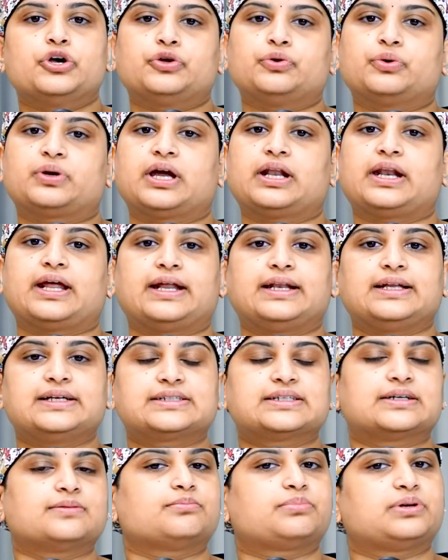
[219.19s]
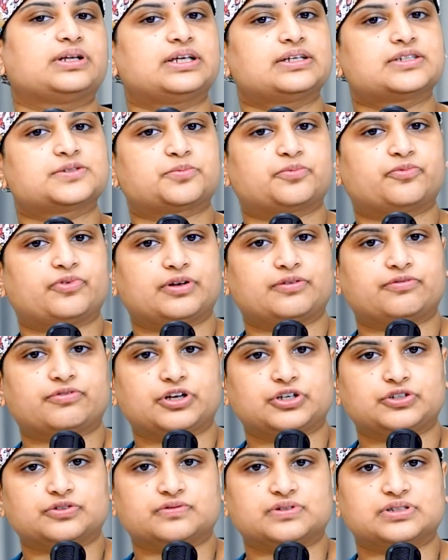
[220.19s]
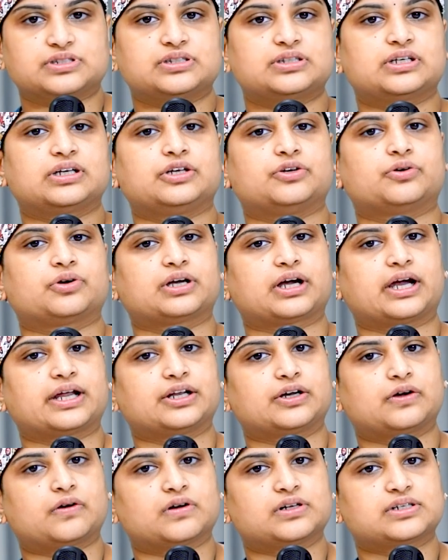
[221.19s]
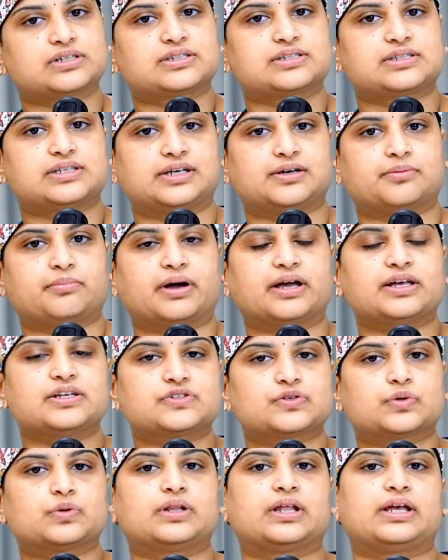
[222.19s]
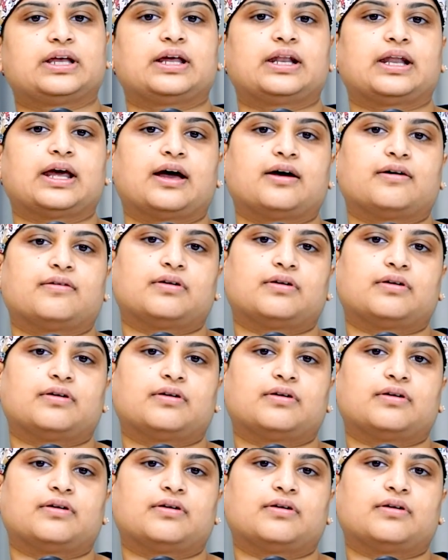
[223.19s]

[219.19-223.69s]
you can anytime please feel free to visit your gynecologist nearby so they can